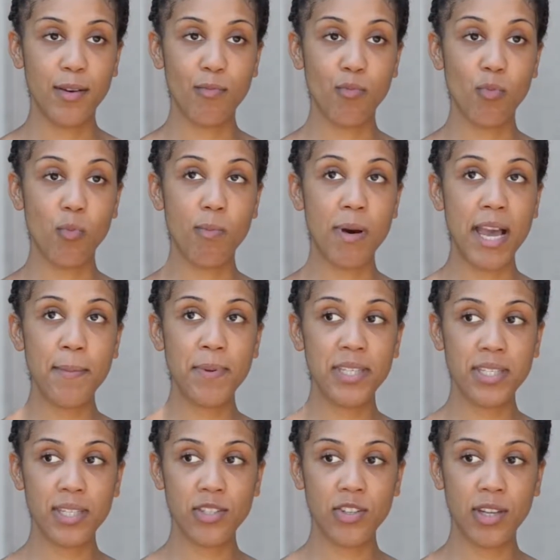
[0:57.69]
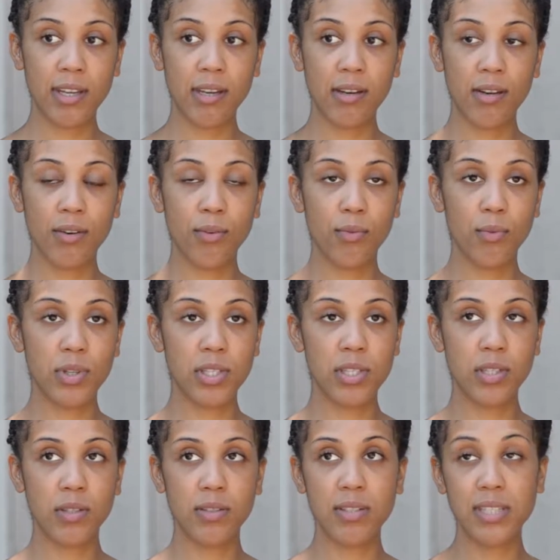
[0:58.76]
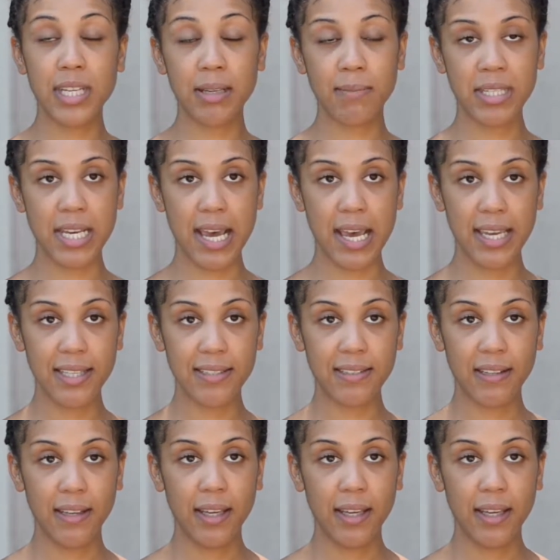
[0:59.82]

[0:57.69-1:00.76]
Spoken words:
my position was stigmatized.